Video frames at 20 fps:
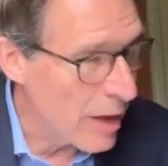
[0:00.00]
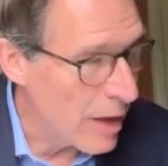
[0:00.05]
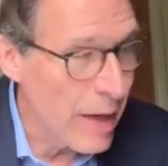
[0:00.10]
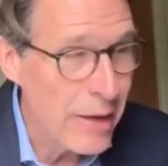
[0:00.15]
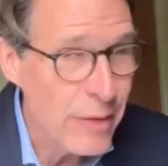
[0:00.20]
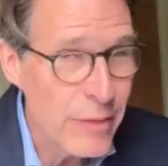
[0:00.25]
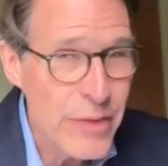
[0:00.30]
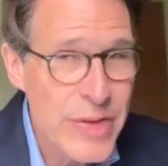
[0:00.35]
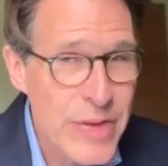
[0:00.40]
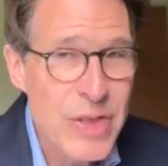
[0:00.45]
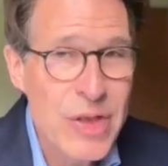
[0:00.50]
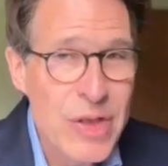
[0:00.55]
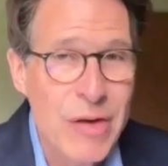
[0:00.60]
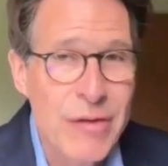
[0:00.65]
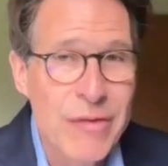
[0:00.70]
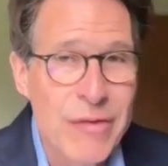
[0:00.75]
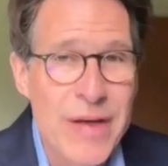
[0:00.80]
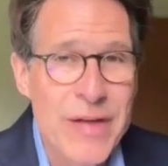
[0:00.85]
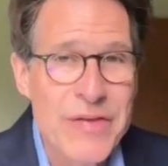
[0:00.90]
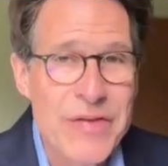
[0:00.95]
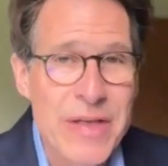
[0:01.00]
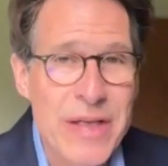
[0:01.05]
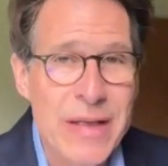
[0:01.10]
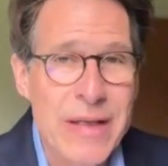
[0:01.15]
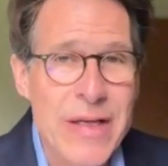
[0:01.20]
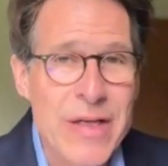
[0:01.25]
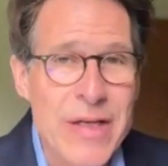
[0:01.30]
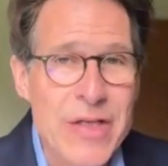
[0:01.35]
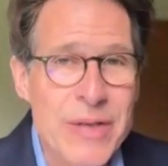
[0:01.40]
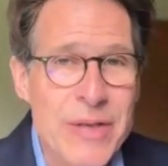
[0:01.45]
a high risk of
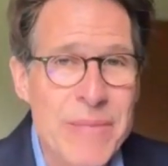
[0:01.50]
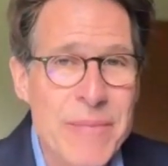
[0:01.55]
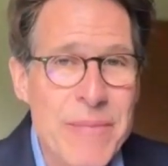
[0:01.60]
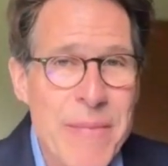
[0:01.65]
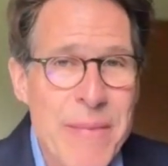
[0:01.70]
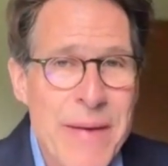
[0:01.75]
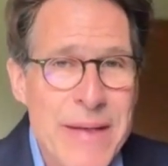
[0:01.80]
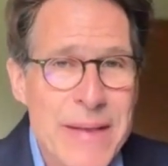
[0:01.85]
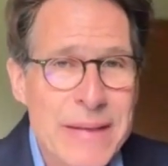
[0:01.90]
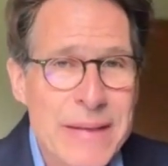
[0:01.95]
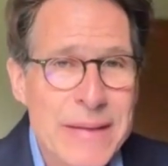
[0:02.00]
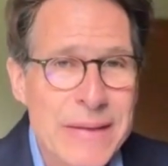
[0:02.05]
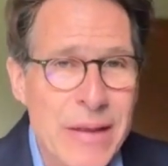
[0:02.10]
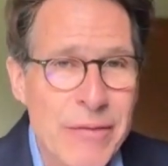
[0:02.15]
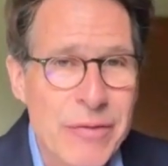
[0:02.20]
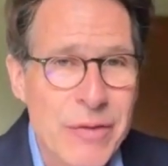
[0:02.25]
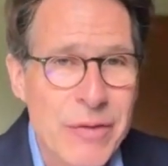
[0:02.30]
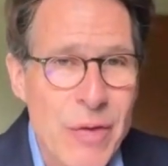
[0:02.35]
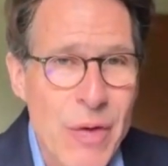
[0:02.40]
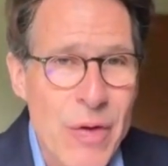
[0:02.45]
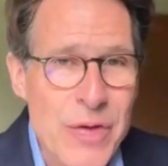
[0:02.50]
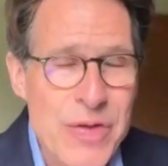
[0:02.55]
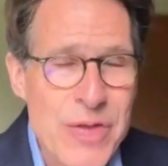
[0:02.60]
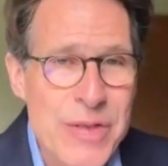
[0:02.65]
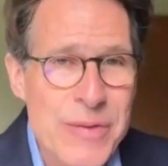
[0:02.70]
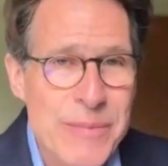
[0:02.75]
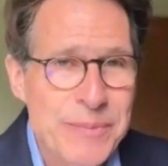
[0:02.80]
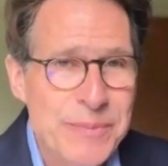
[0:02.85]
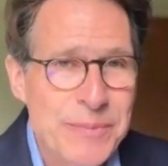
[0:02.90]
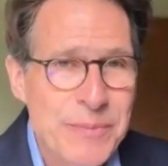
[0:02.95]
escalation, of
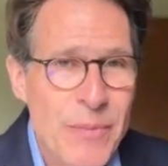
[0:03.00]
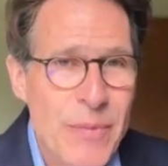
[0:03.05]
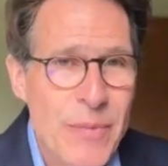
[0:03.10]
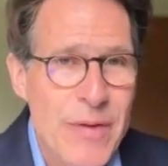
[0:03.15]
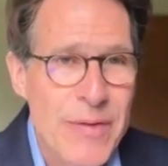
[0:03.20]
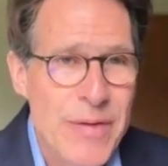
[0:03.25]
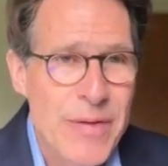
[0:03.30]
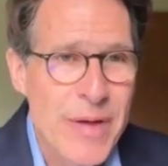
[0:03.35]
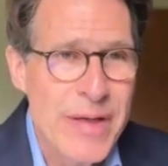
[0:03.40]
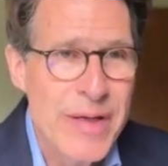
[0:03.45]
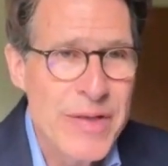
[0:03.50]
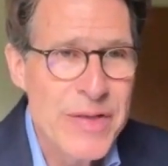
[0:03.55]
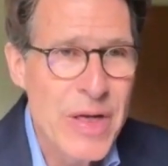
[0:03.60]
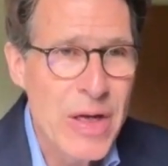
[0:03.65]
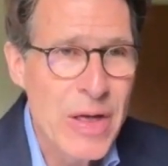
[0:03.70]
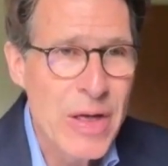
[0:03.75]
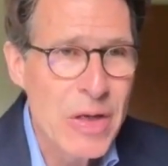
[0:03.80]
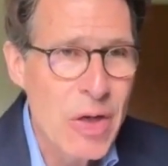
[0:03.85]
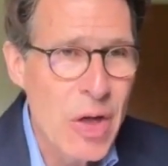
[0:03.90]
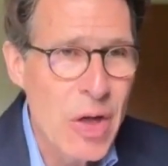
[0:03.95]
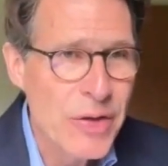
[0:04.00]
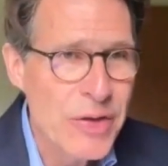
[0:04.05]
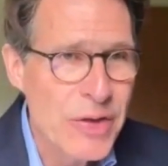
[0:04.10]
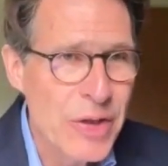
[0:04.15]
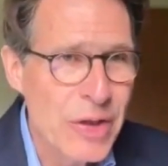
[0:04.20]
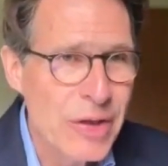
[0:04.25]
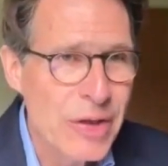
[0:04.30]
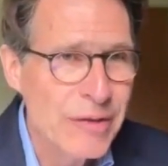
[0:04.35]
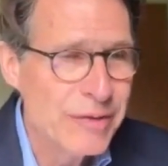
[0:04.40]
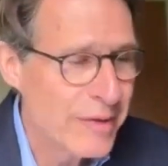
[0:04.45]
course, there is a lot
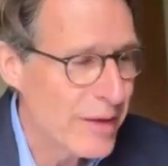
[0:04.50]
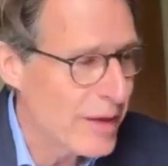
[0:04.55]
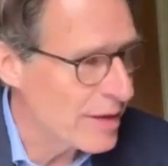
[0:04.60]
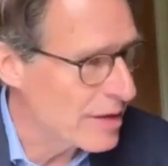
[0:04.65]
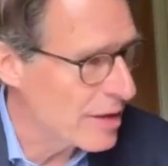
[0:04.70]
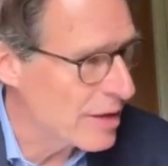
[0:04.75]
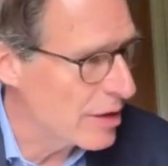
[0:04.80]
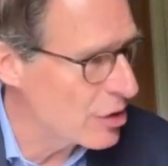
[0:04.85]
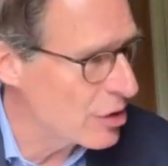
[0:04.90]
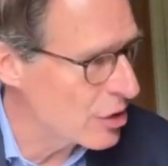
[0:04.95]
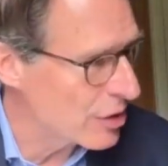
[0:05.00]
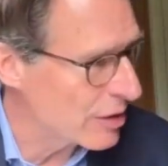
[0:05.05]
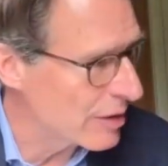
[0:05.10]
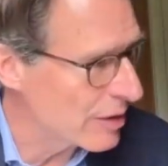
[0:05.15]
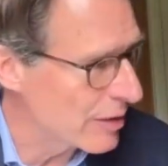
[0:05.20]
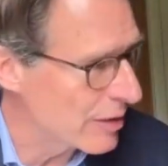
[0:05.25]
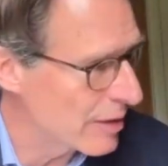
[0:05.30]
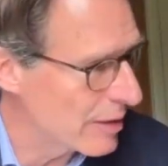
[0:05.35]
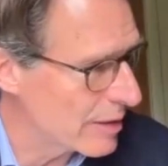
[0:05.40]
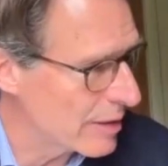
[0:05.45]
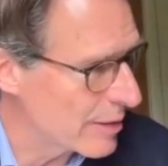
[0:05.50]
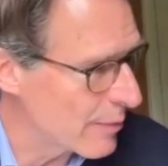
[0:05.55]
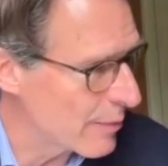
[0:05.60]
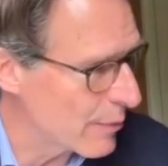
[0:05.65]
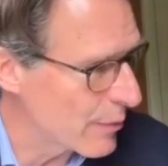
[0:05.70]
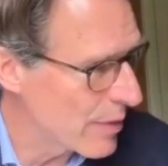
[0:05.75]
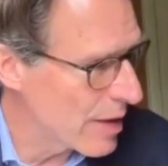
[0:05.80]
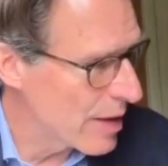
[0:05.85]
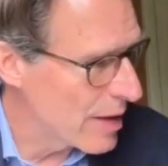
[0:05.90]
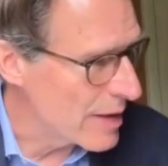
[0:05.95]
of attention
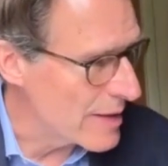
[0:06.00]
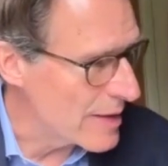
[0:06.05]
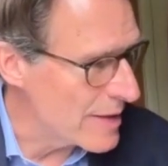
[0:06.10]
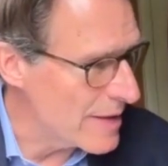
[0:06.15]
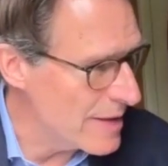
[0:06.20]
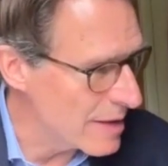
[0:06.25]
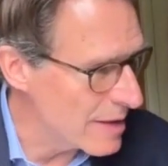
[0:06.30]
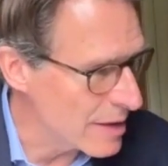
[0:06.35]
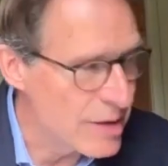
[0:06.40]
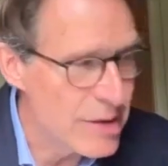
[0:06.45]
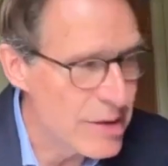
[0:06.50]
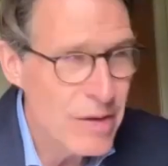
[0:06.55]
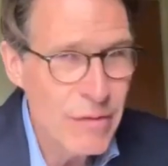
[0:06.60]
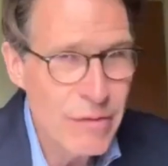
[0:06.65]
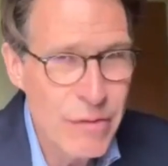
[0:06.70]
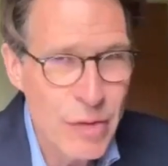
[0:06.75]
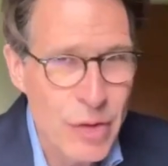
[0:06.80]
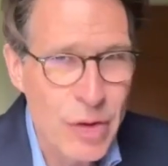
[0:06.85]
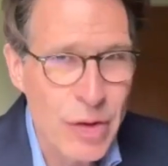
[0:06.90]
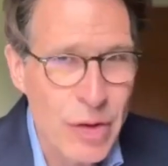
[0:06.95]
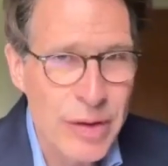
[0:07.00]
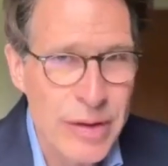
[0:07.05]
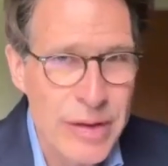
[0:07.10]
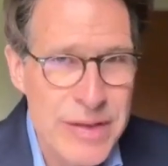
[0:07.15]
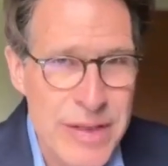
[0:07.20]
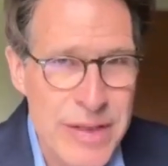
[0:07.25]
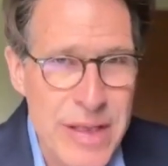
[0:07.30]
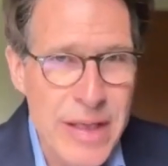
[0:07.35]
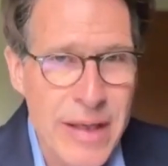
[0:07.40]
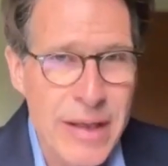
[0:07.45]
needed for
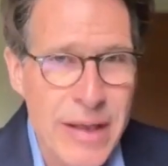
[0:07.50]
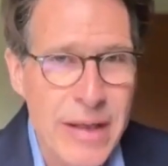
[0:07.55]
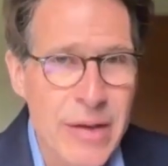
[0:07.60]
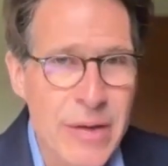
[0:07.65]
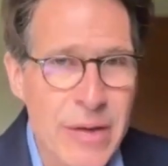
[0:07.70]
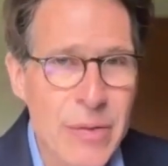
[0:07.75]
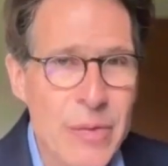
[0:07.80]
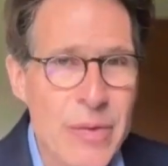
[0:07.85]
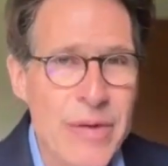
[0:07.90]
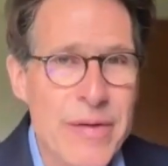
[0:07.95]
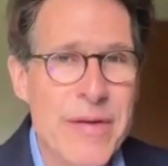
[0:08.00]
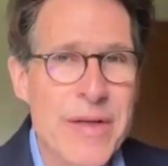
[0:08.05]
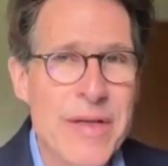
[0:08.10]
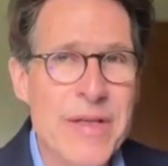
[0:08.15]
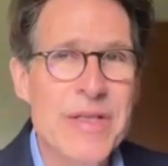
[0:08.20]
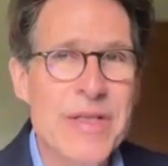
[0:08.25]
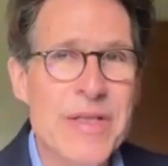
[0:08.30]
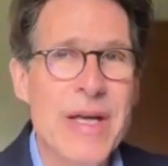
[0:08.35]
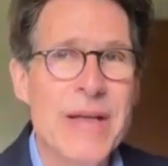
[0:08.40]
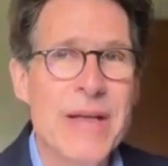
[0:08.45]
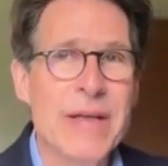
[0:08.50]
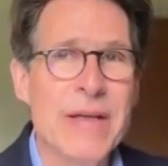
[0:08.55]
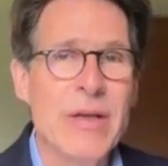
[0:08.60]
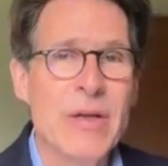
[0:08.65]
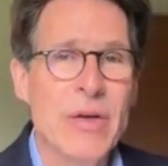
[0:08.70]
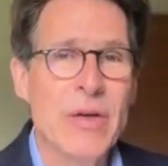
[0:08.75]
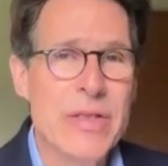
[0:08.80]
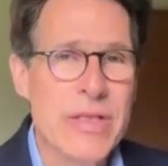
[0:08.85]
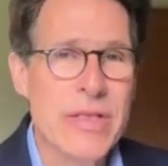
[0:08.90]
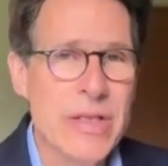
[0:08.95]
dealing with this and the
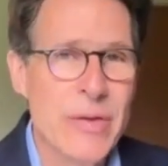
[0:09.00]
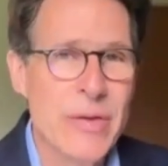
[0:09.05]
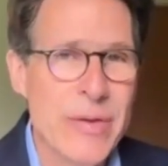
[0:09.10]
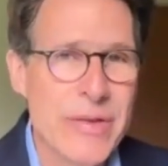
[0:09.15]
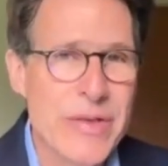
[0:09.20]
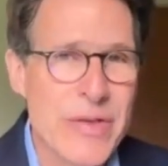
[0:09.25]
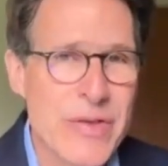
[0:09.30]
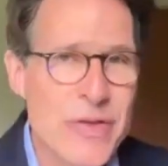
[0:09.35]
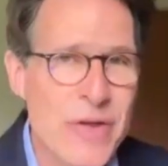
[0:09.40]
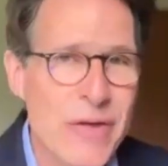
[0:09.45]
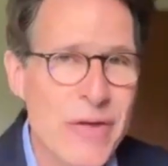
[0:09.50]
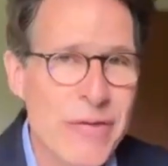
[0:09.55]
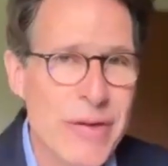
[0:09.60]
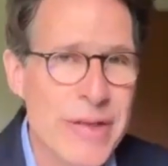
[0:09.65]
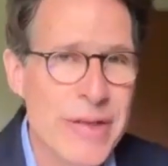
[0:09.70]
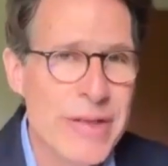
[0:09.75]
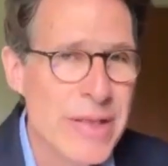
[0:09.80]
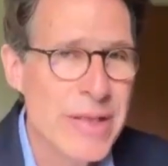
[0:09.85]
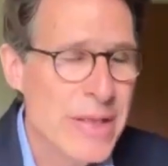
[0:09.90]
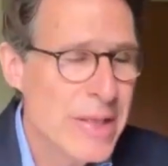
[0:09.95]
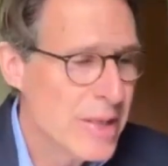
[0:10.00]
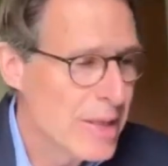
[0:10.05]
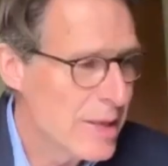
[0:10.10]
consequences of it.